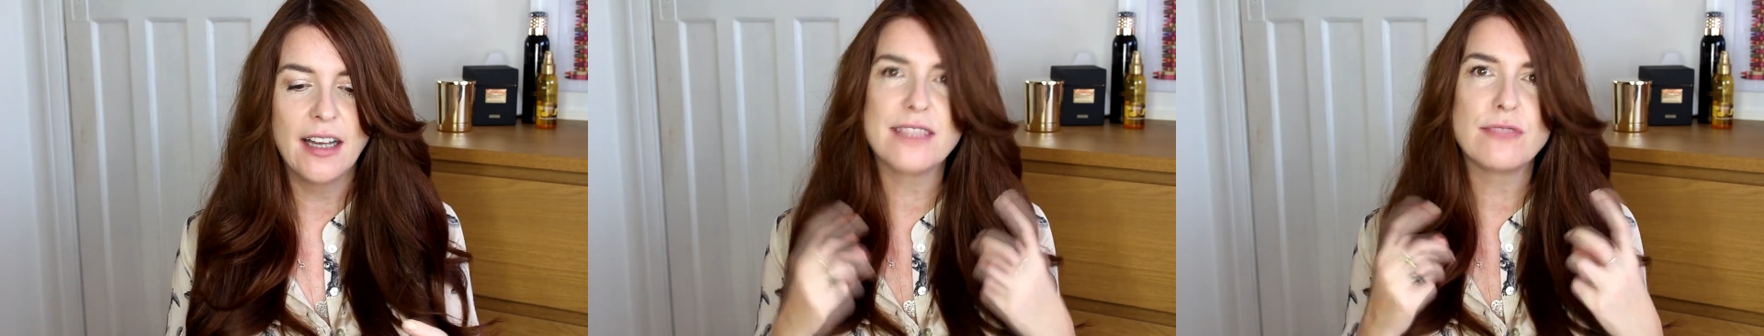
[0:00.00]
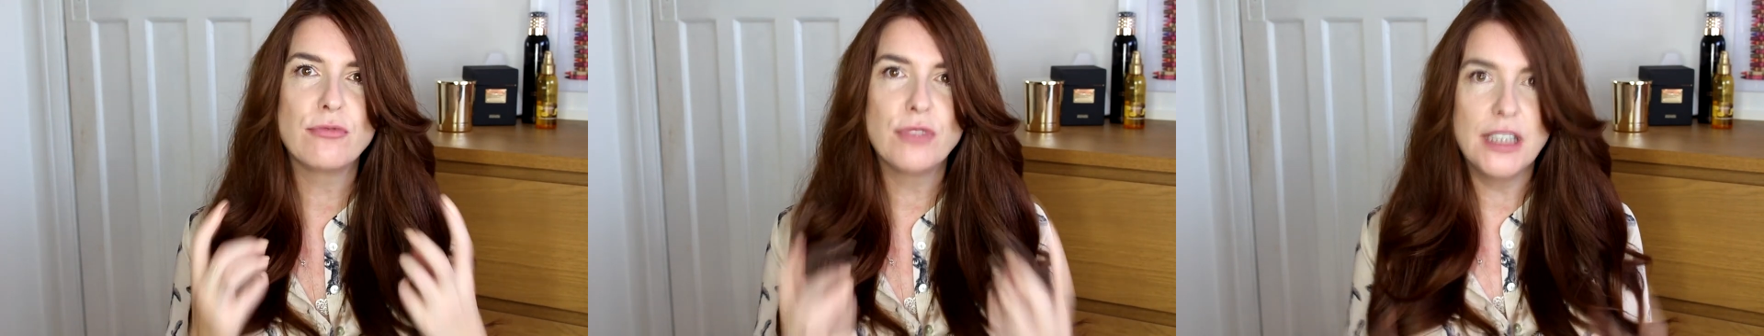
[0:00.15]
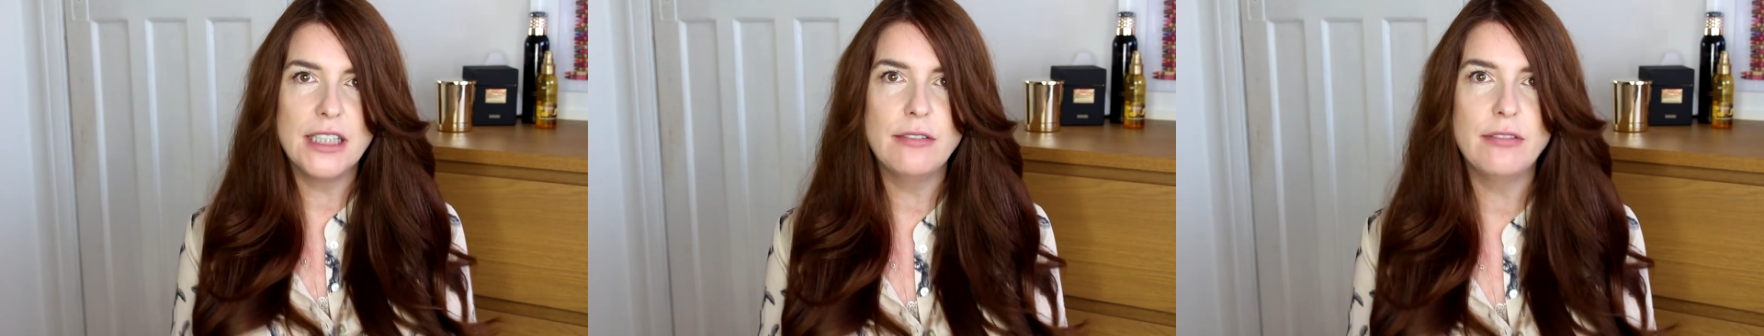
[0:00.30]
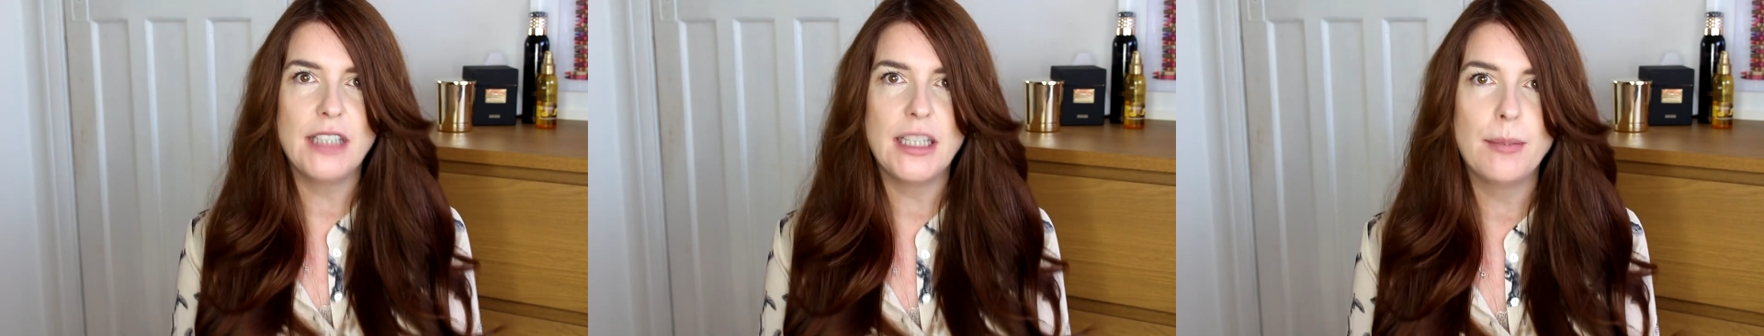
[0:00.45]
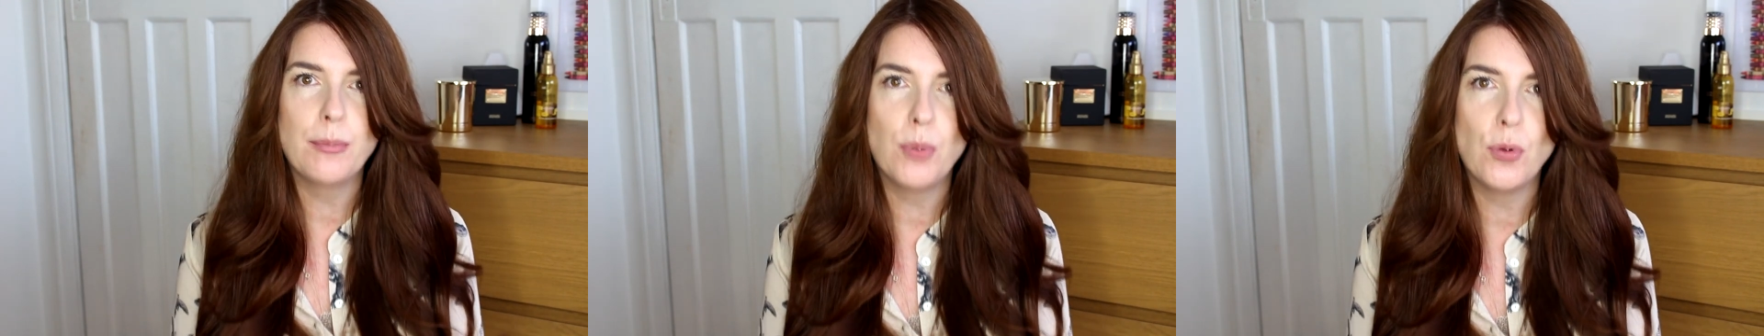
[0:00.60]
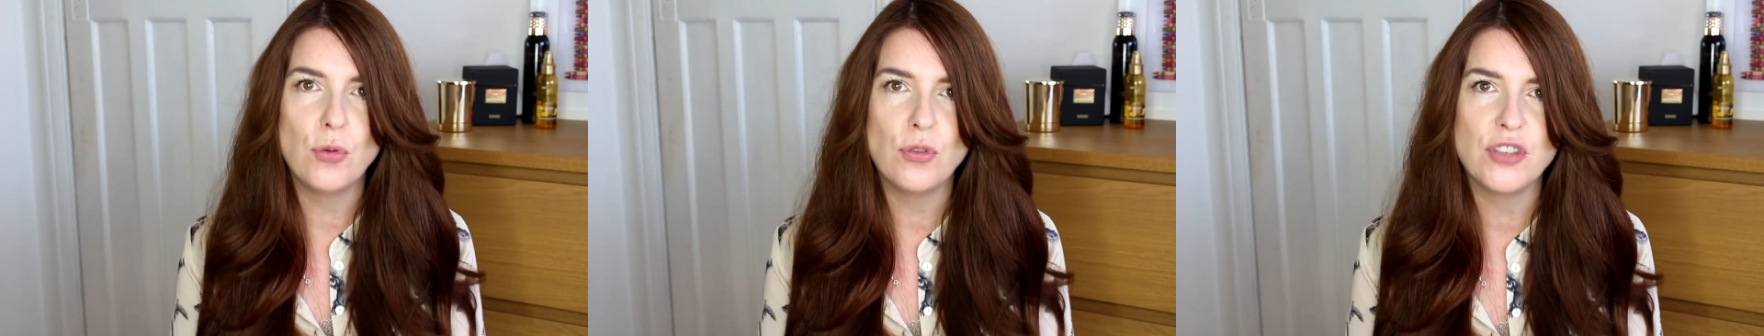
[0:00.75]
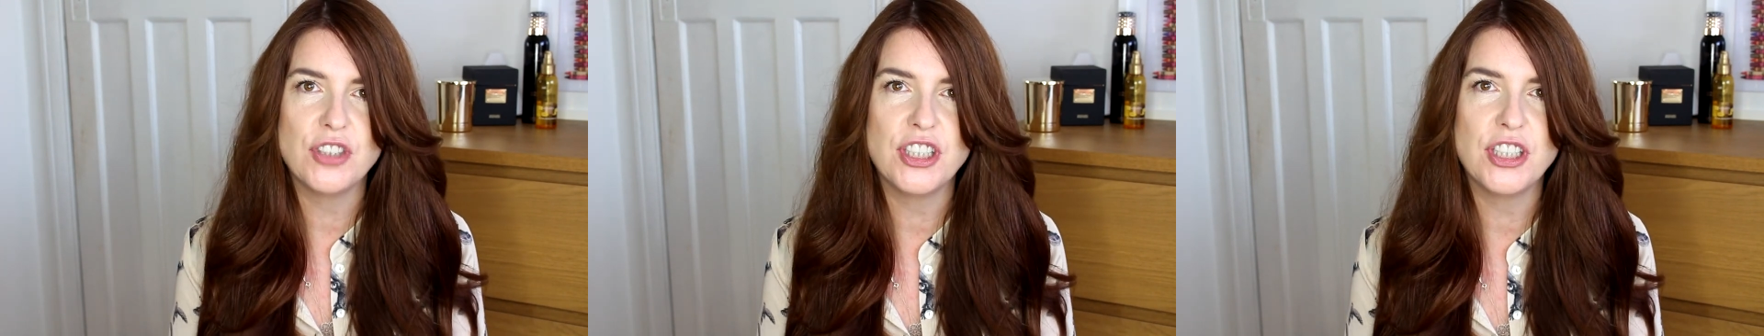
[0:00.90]
It's really, really
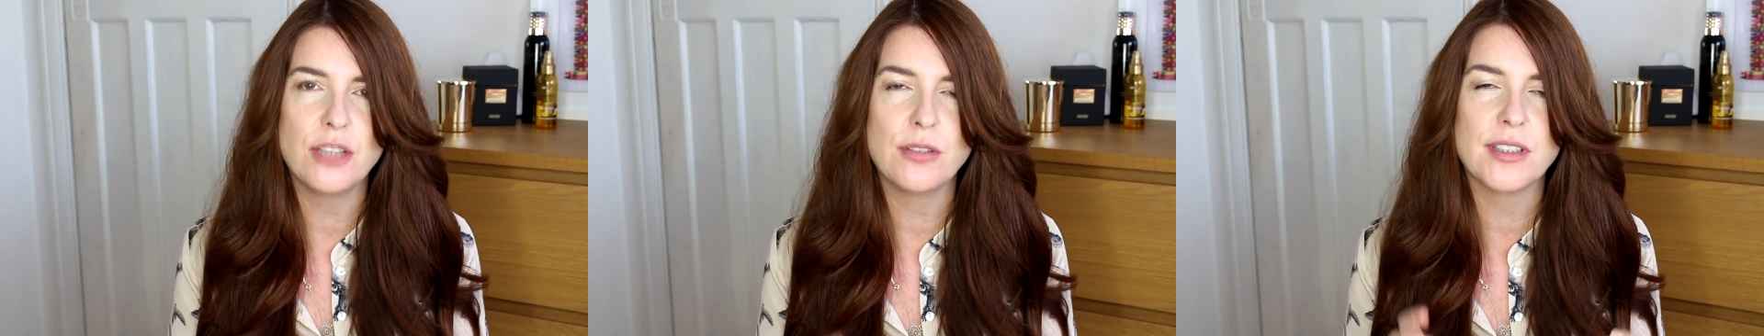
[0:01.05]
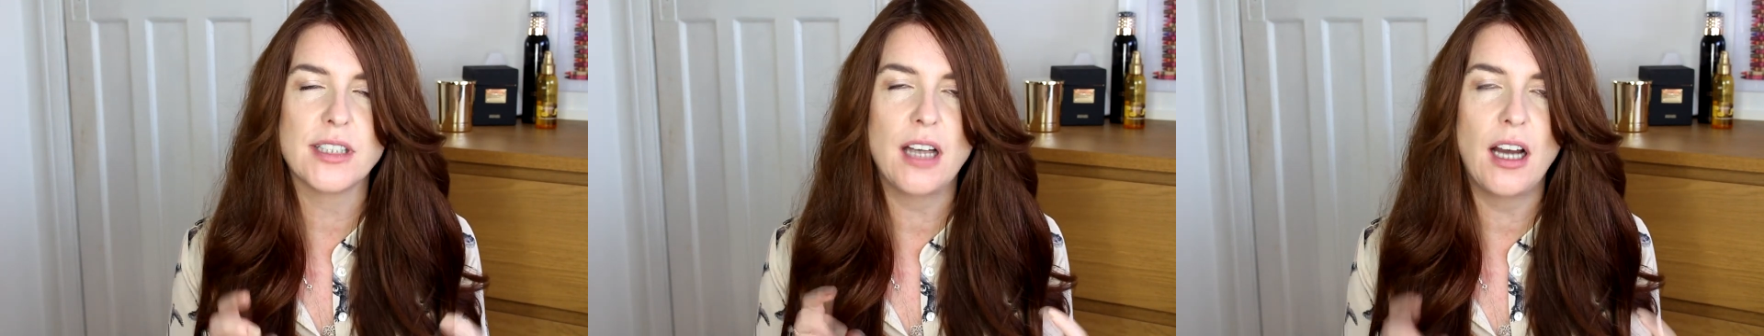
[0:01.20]
important to use